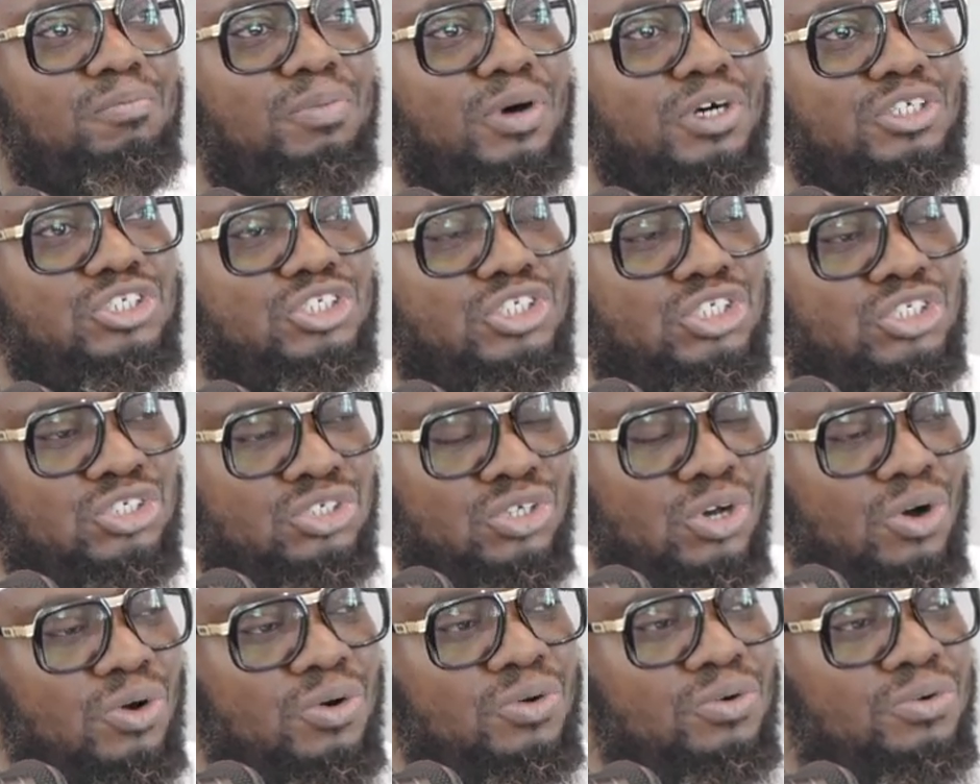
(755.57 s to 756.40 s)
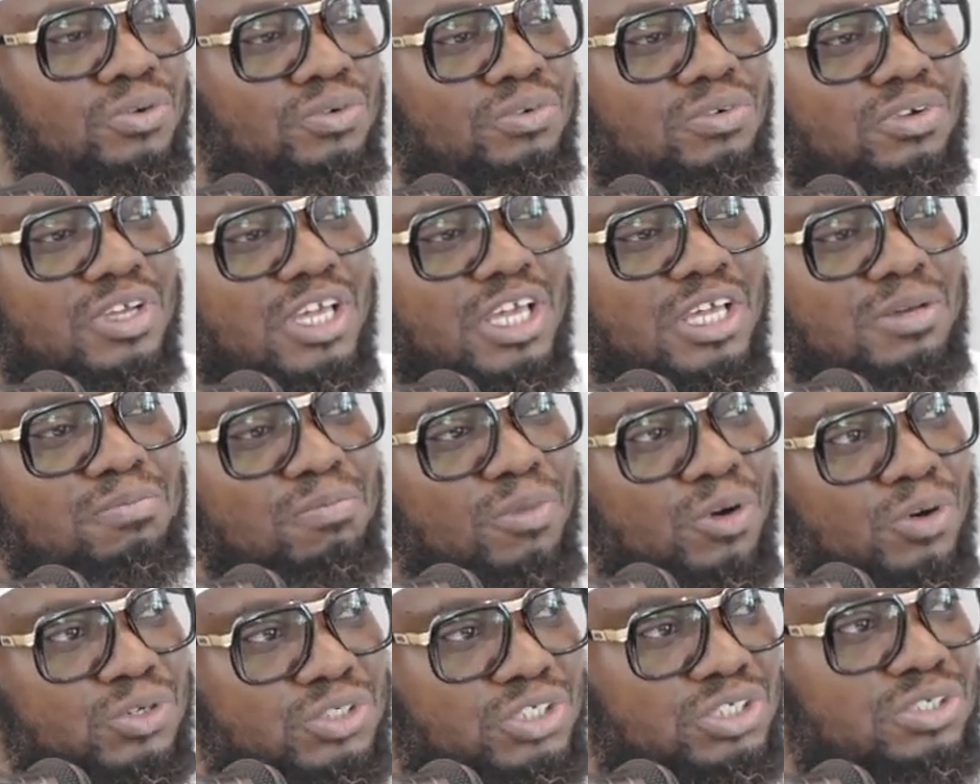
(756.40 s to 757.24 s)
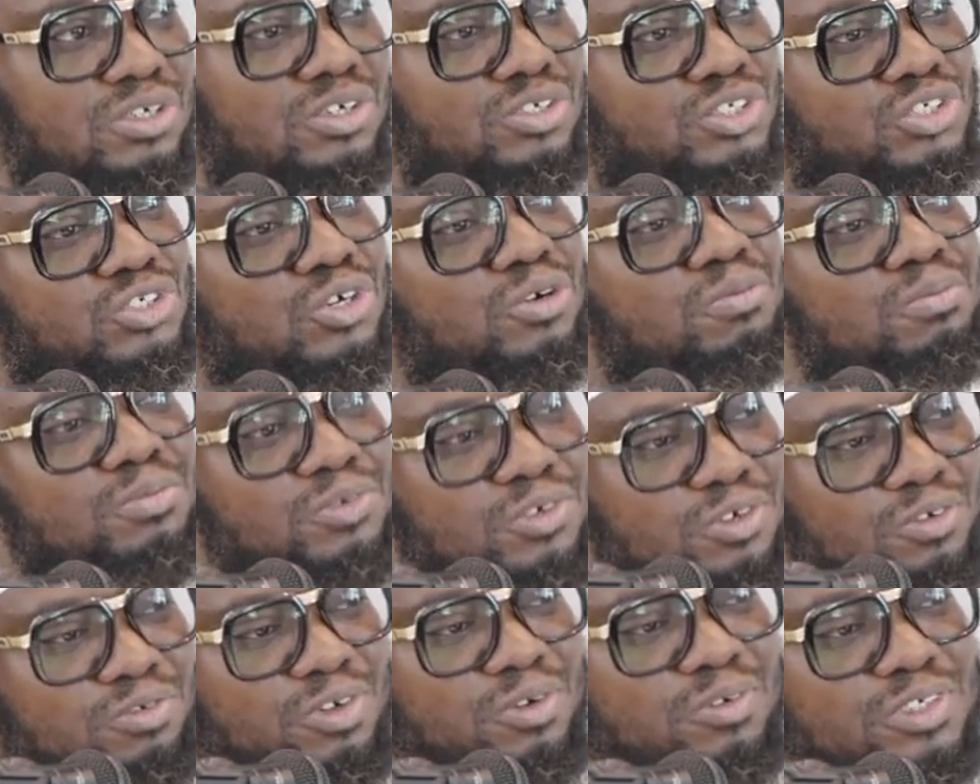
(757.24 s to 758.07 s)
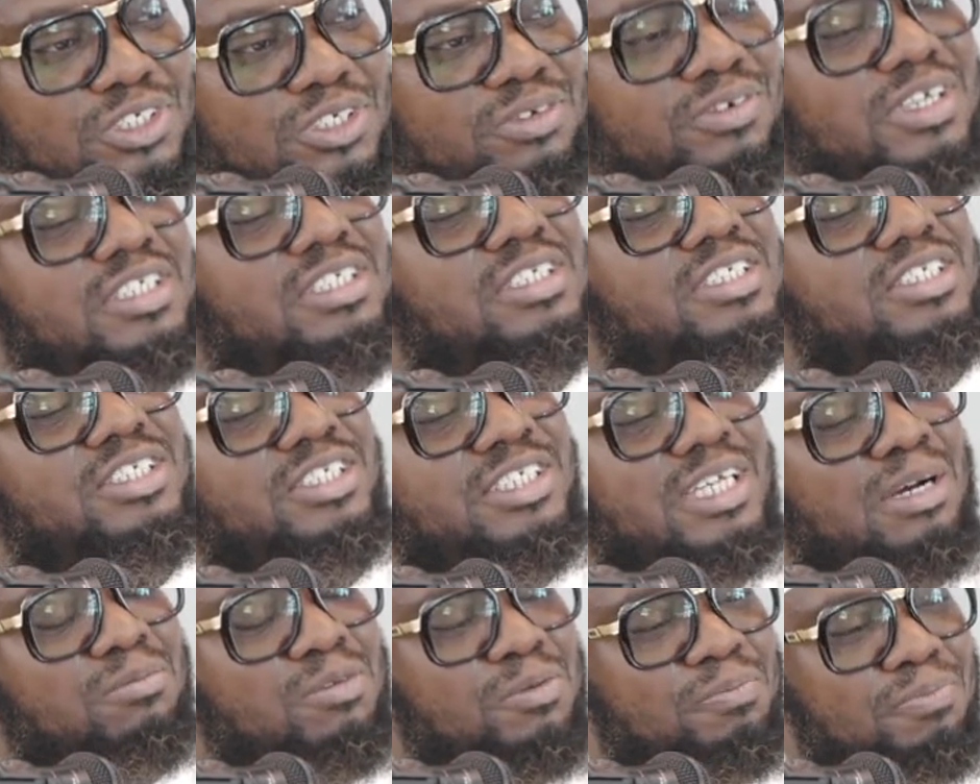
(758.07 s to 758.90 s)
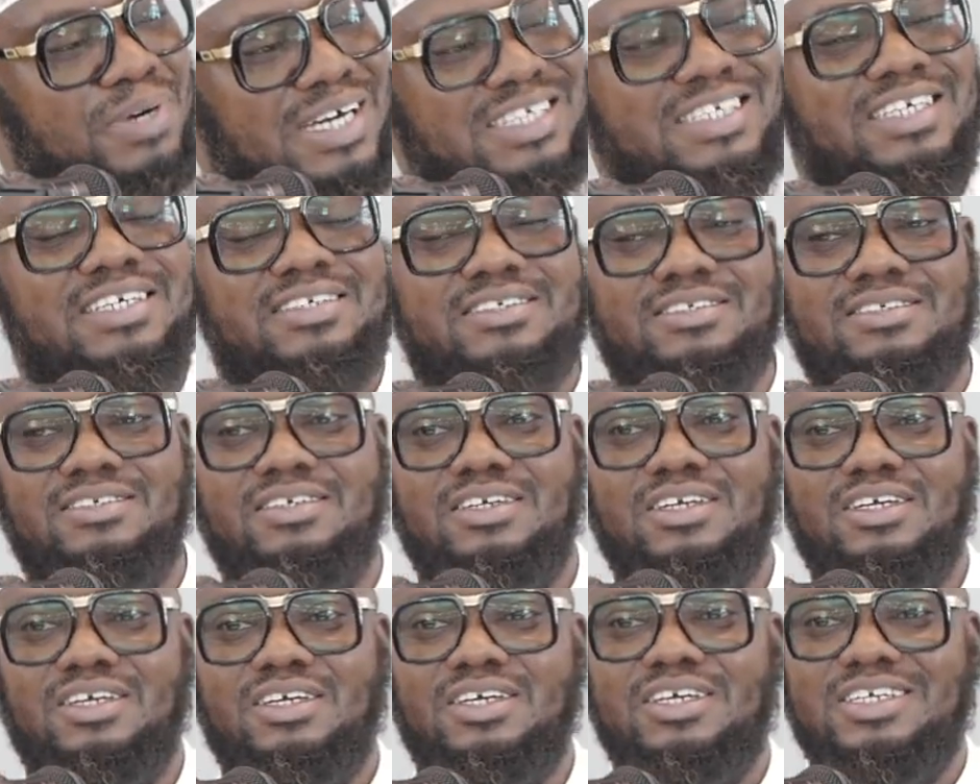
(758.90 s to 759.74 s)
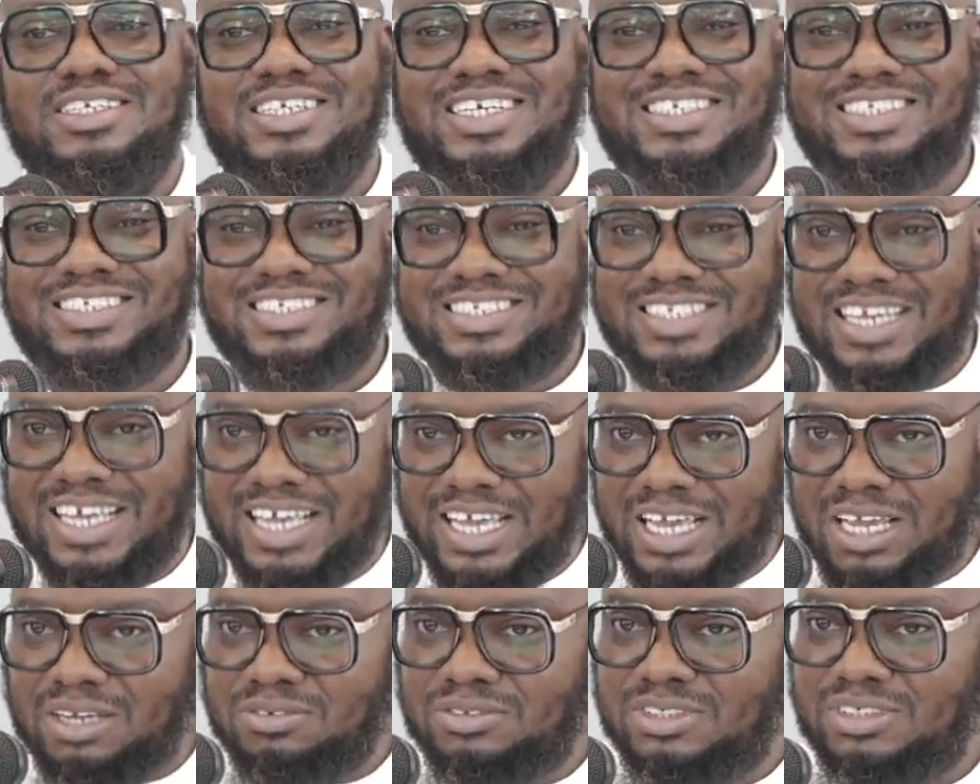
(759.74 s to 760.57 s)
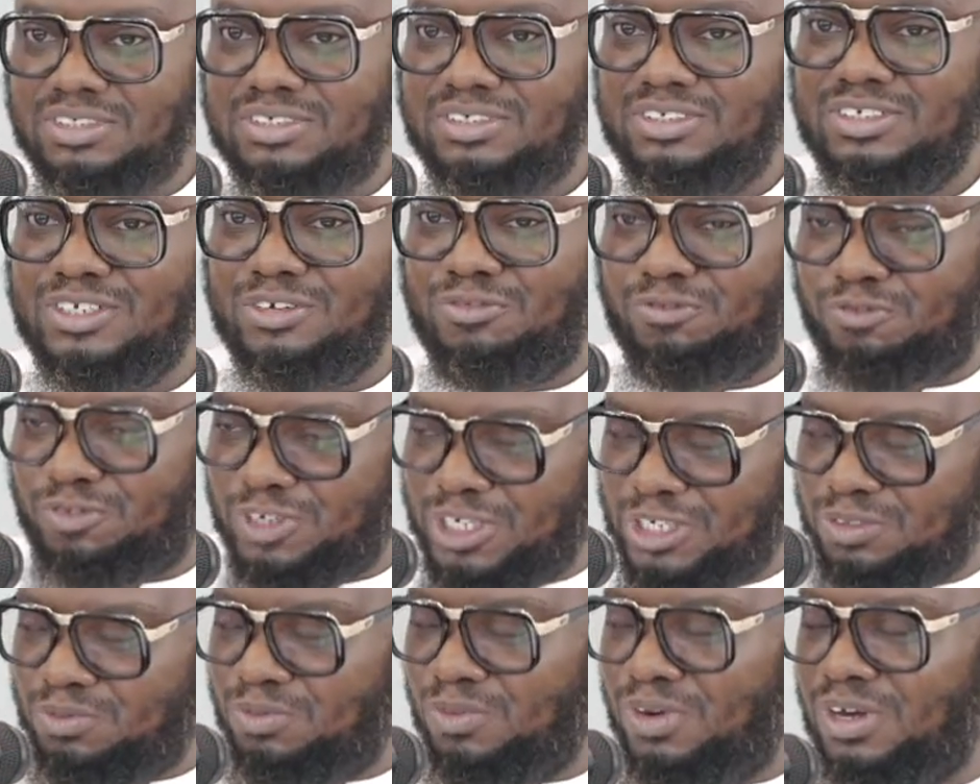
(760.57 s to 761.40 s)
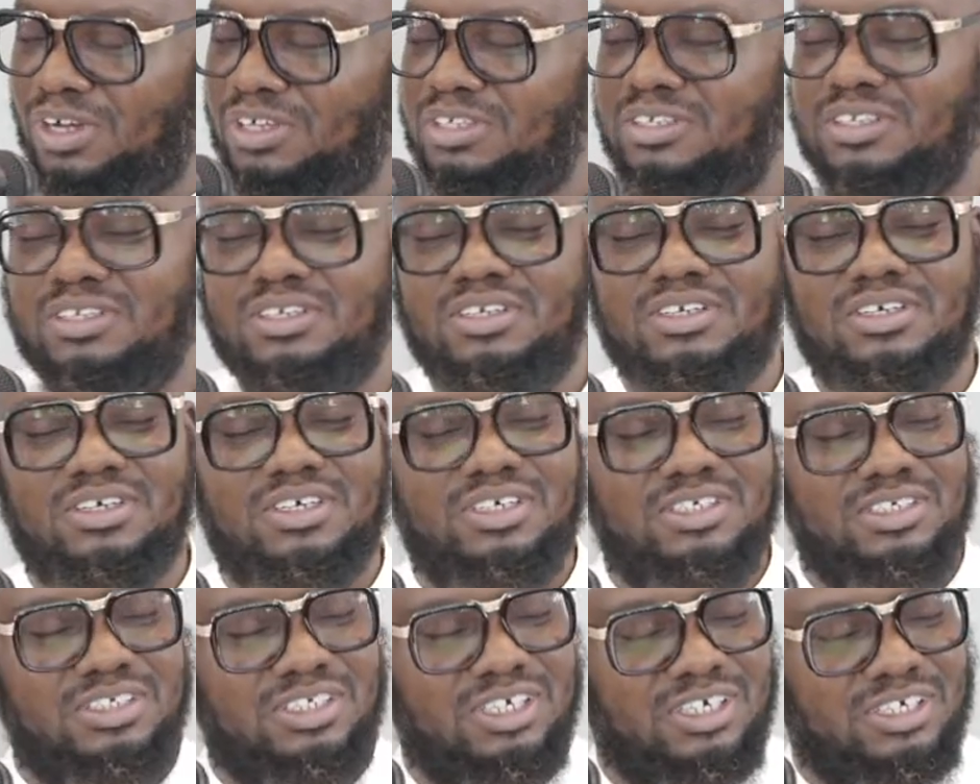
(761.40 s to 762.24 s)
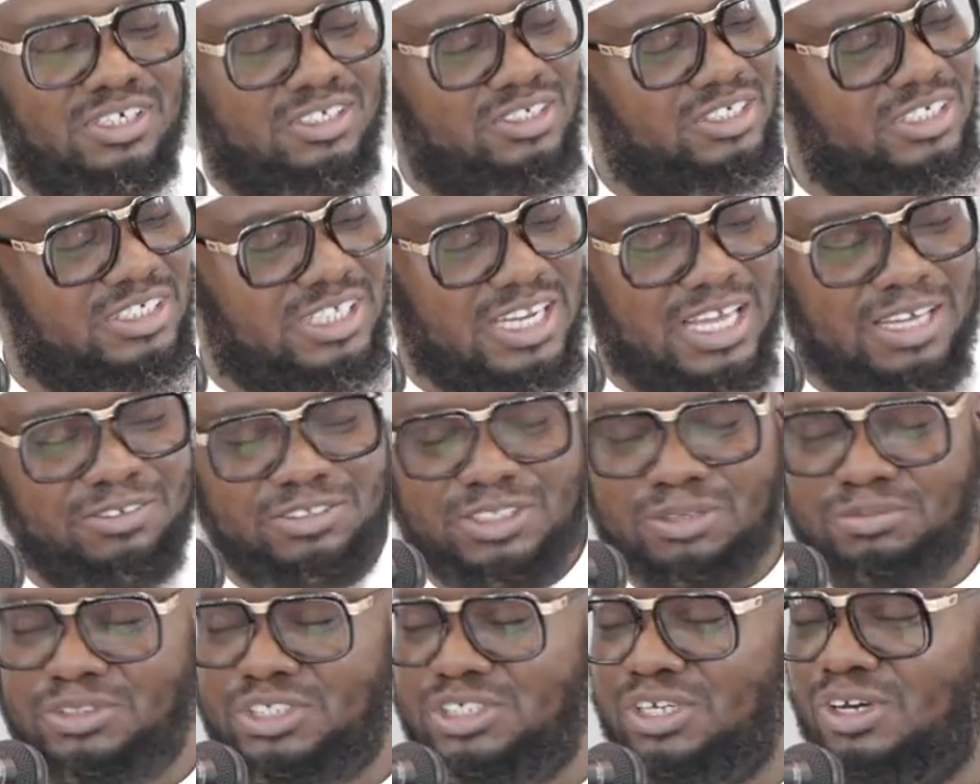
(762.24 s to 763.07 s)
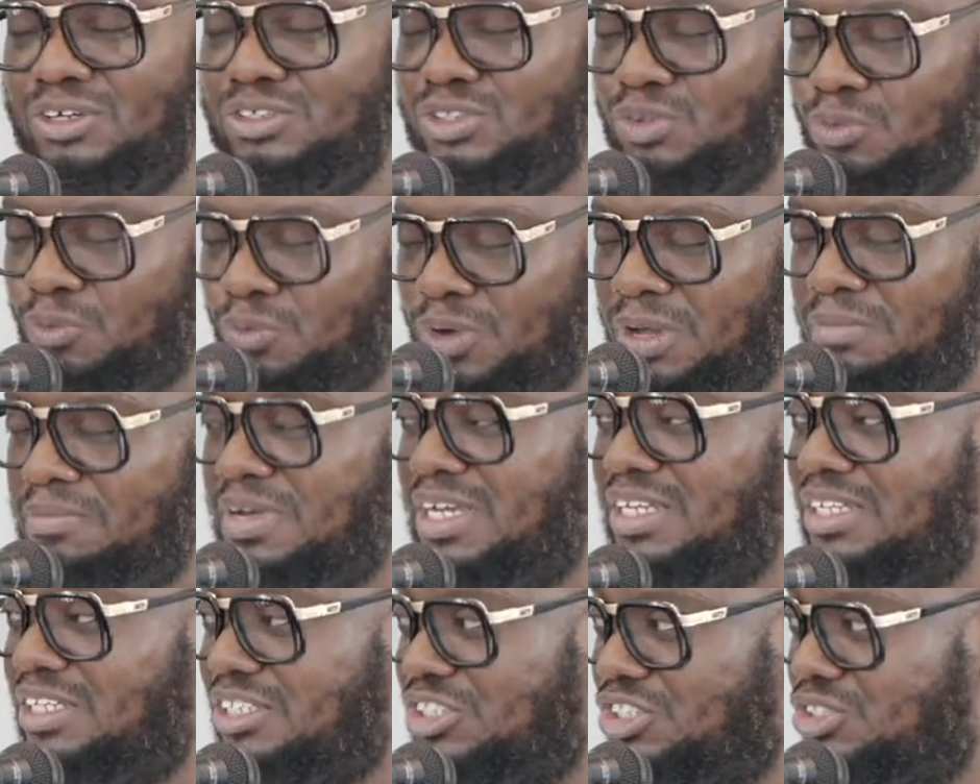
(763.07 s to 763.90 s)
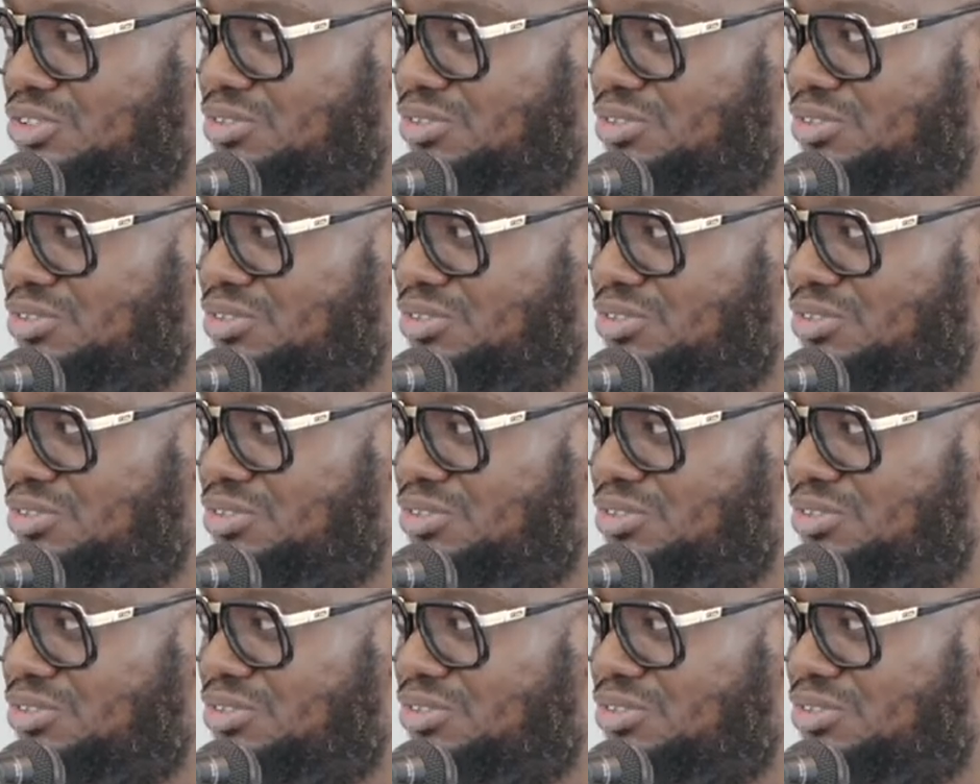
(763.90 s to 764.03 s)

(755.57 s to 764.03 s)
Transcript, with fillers: But so emotional, so moving was the recitation of Abu Bakr. The slaves, the freed one, the slaves themselves, the women, the